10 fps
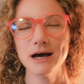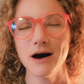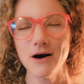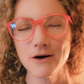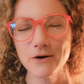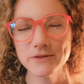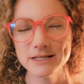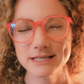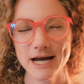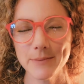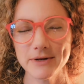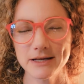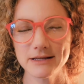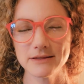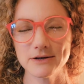all that's
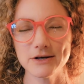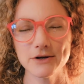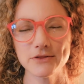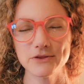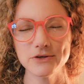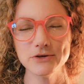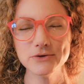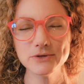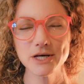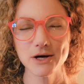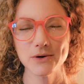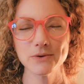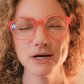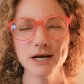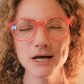happening in the earth. You
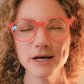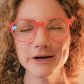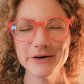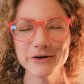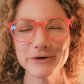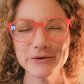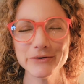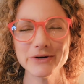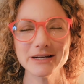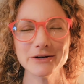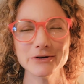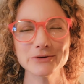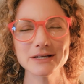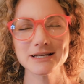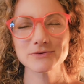know who
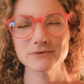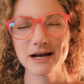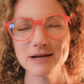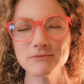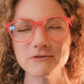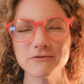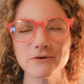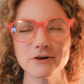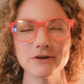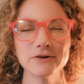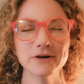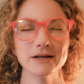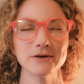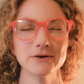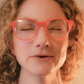who does right before you
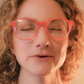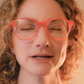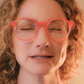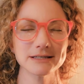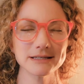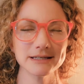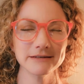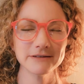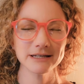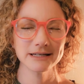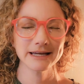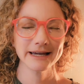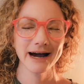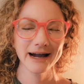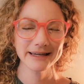and who is even in
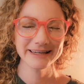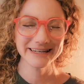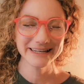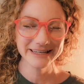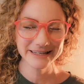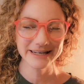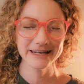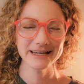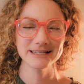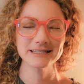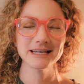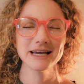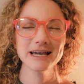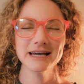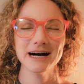in hiddenness
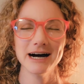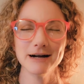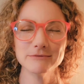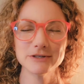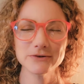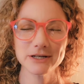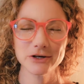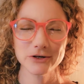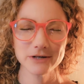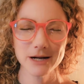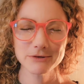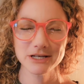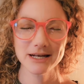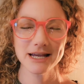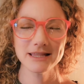um, doing
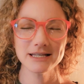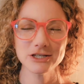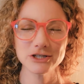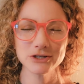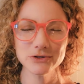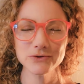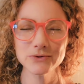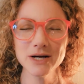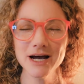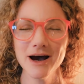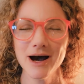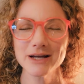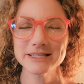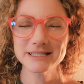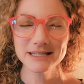corruption and that you
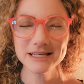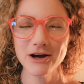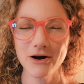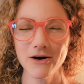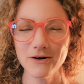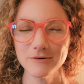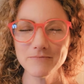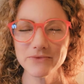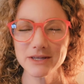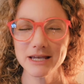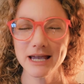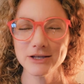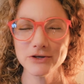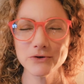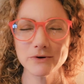see all
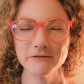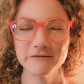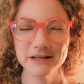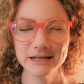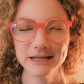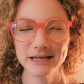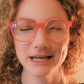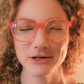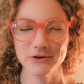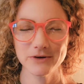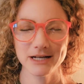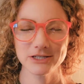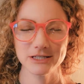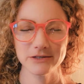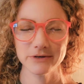and you will vindicate your
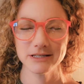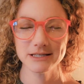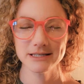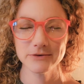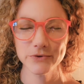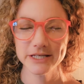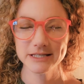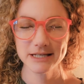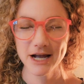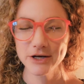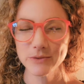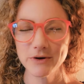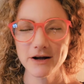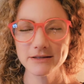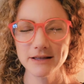righteous ones, and that we stand
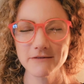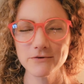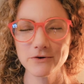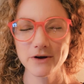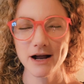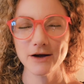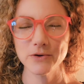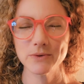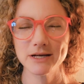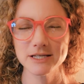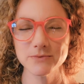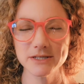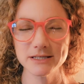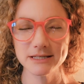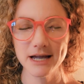upon level ground because
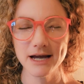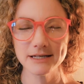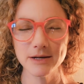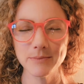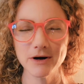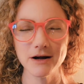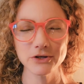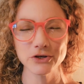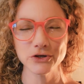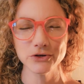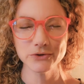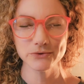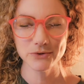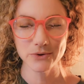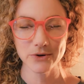we stand upon
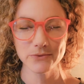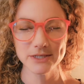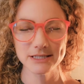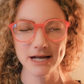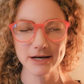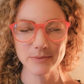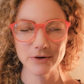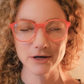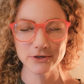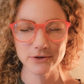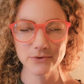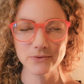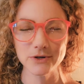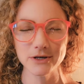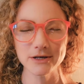you, Lord. We stand upon your
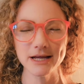word